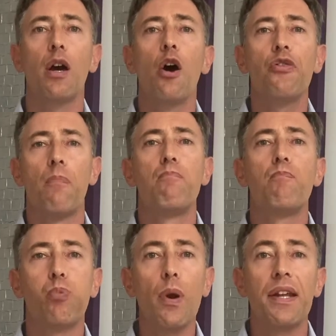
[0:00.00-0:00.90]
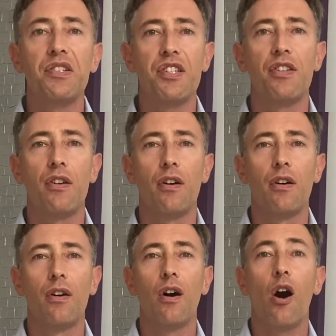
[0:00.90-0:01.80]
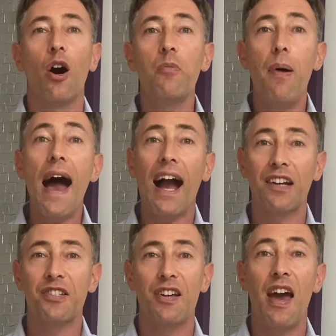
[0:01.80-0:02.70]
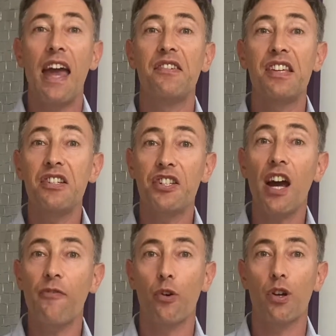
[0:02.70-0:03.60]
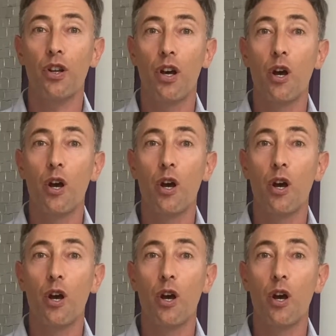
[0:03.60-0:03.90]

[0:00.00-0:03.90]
the Brits unpacked and deciphered